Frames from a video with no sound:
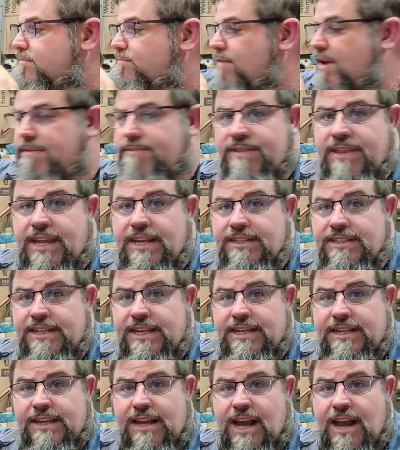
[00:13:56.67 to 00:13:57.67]
maybe things
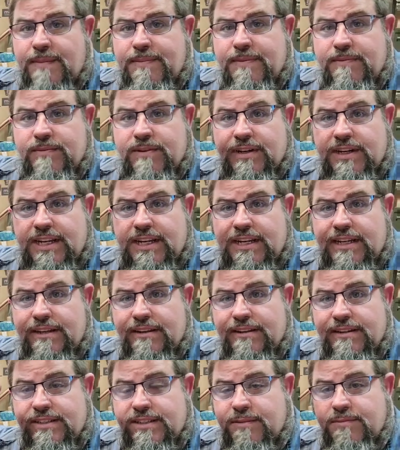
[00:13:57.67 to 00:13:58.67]
get to hopping, we'll get to
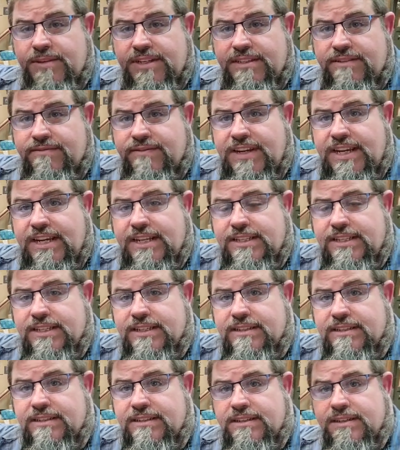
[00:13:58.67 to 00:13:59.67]
doing some of these events
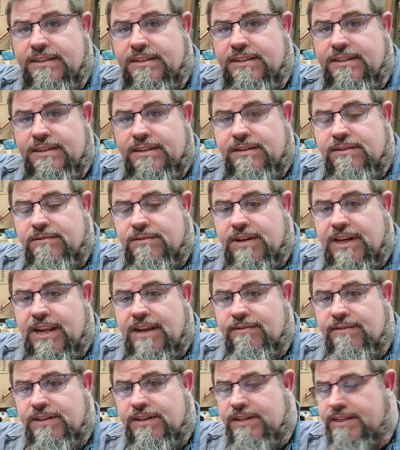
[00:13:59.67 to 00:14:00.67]
and we'll
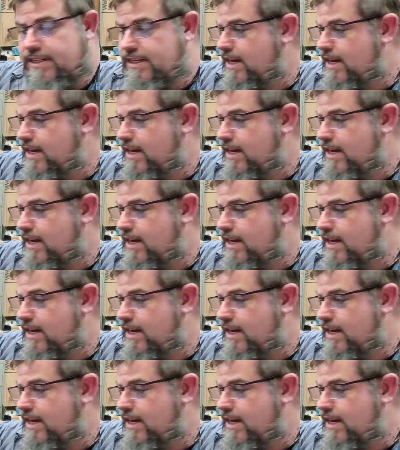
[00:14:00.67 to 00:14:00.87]
have a good